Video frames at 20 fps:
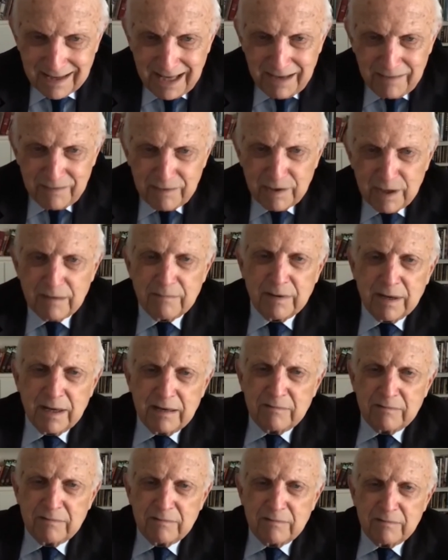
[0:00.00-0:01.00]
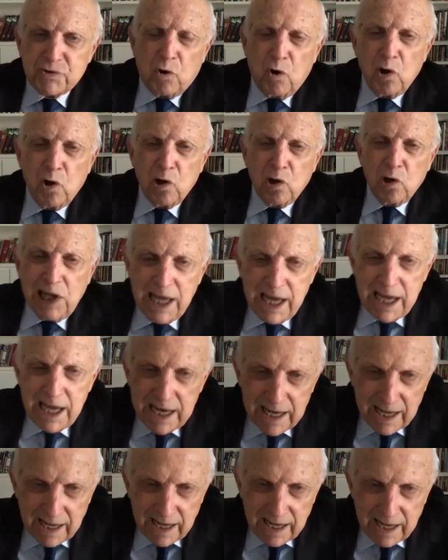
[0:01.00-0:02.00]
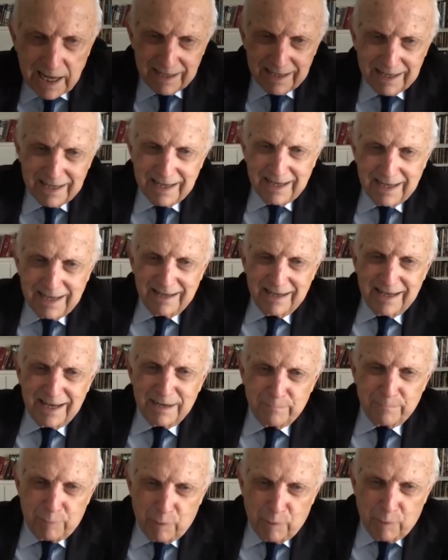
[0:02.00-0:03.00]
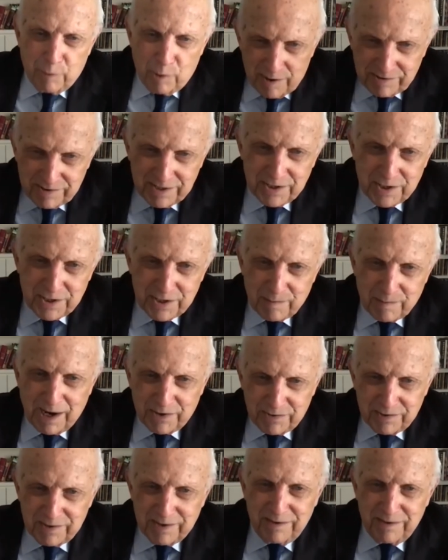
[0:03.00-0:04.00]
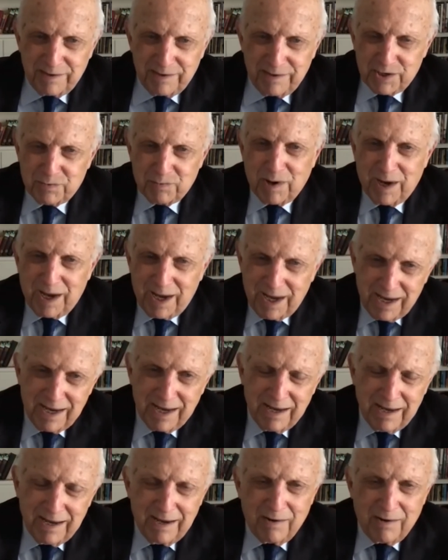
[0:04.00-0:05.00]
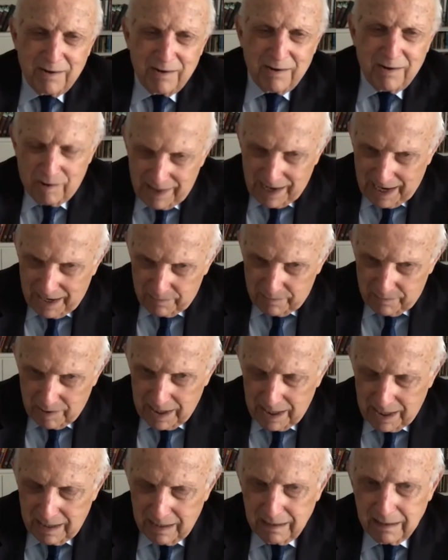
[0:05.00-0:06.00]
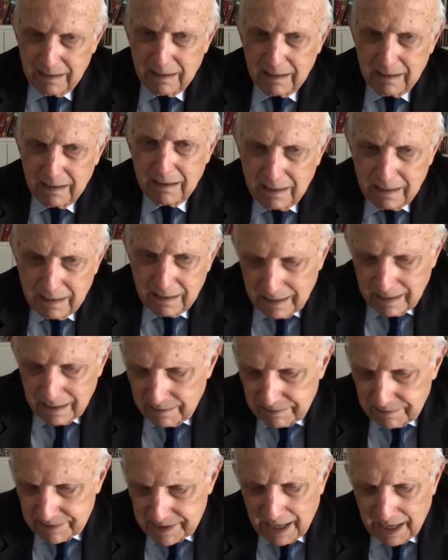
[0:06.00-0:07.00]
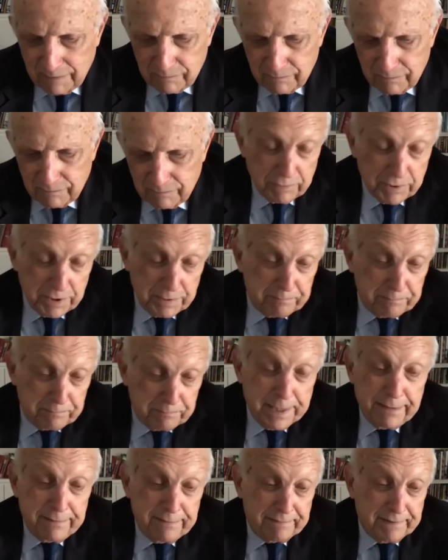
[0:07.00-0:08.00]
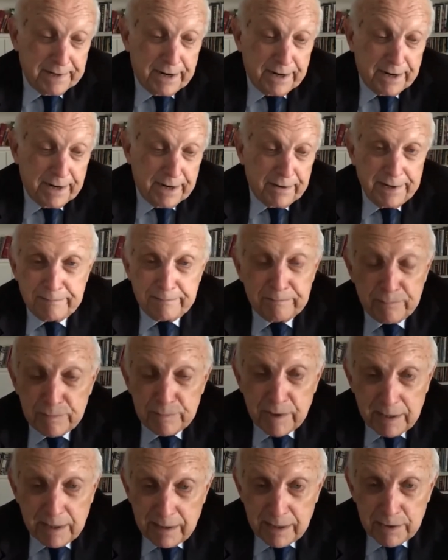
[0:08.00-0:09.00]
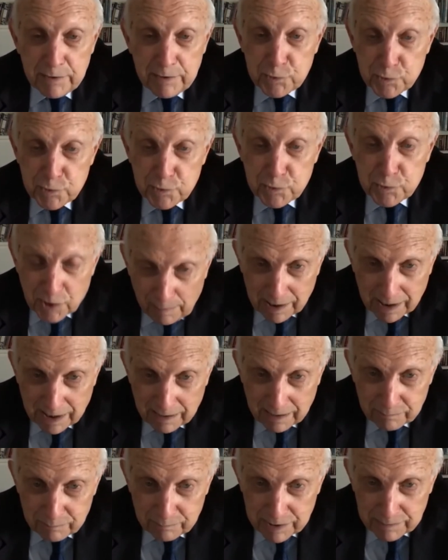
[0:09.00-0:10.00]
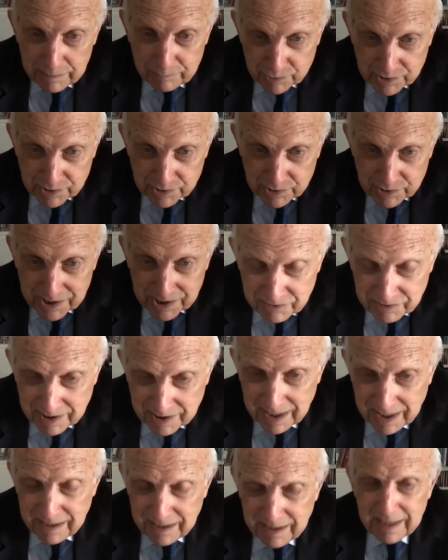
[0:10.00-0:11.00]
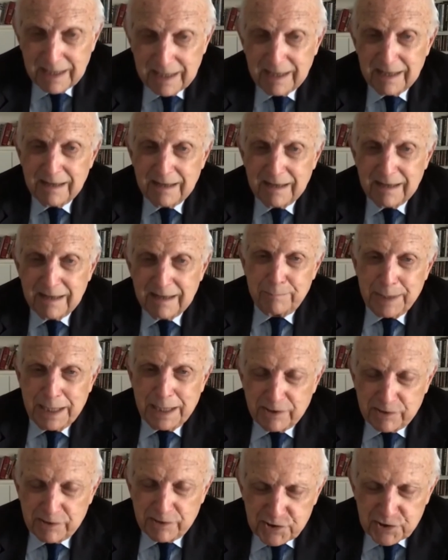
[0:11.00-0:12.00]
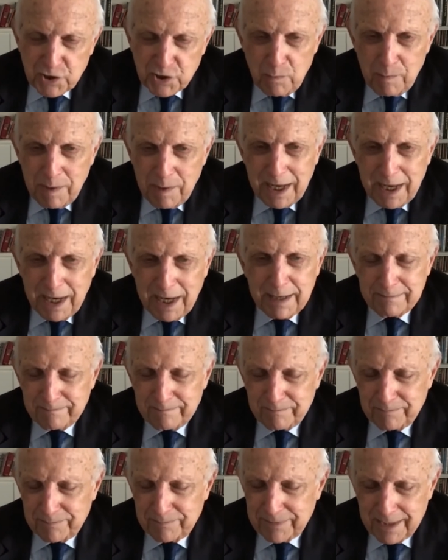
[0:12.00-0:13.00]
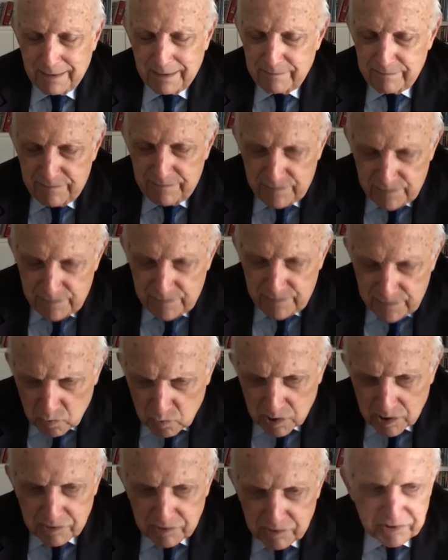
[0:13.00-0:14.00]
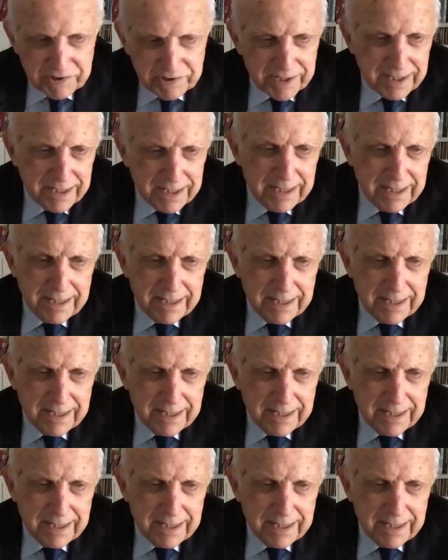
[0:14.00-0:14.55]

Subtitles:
even strong leaning in a partisan direction this way or that way, that would be very troubling, precisely because so many viewers